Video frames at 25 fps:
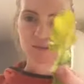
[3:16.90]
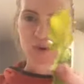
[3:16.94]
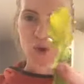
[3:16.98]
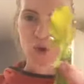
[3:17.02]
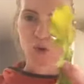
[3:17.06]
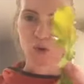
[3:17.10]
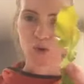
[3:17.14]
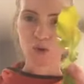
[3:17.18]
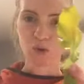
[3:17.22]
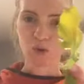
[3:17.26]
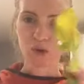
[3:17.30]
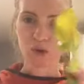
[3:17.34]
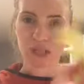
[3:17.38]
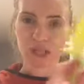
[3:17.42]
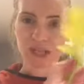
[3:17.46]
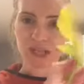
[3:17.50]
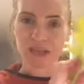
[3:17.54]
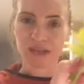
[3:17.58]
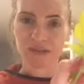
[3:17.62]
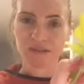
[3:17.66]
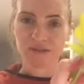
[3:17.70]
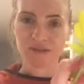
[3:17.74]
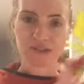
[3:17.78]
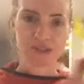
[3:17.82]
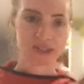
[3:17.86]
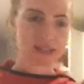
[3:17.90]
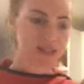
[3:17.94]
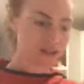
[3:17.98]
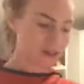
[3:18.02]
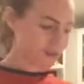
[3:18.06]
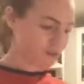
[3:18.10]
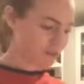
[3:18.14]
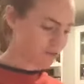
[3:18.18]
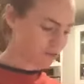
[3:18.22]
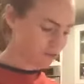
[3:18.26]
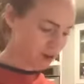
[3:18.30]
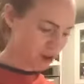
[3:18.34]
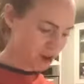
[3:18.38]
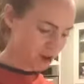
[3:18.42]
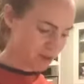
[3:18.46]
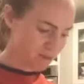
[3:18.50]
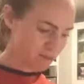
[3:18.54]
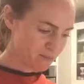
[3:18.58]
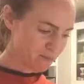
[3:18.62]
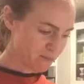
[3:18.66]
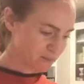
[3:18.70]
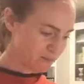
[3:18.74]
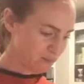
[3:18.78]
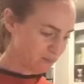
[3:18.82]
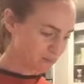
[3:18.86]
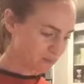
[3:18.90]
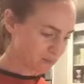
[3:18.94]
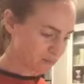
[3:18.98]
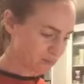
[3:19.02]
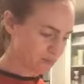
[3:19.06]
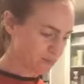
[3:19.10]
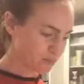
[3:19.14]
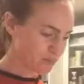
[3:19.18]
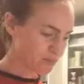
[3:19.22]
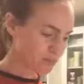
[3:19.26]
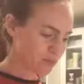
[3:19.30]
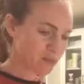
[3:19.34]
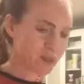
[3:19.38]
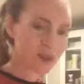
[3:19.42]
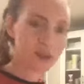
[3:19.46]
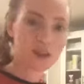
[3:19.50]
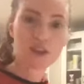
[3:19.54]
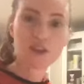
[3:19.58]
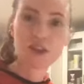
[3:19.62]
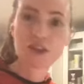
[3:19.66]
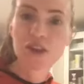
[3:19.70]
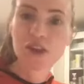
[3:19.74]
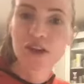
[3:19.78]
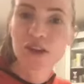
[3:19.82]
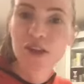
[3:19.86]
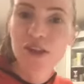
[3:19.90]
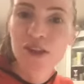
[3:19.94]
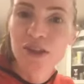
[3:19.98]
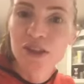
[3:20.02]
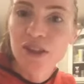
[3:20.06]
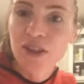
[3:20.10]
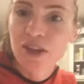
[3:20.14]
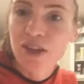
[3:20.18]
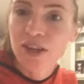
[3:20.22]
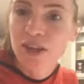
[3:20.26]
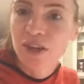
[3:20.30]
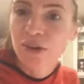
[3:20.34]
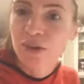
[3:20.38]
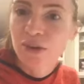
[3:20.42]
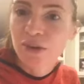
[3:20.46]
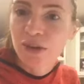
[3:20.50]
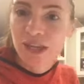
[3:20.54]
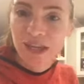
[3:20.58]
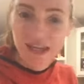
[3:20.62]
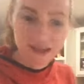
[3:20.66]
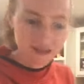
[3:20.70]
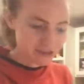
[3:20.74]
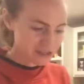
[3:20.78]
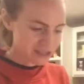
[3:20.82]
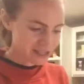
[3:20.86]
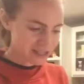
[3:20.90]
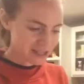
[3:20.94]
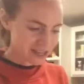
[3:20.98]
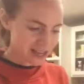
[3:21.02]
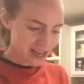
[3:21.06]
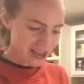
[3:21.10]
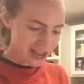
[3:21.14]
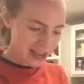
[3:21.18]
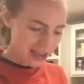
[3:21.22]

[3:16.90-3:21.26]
old leaves from the new leaves.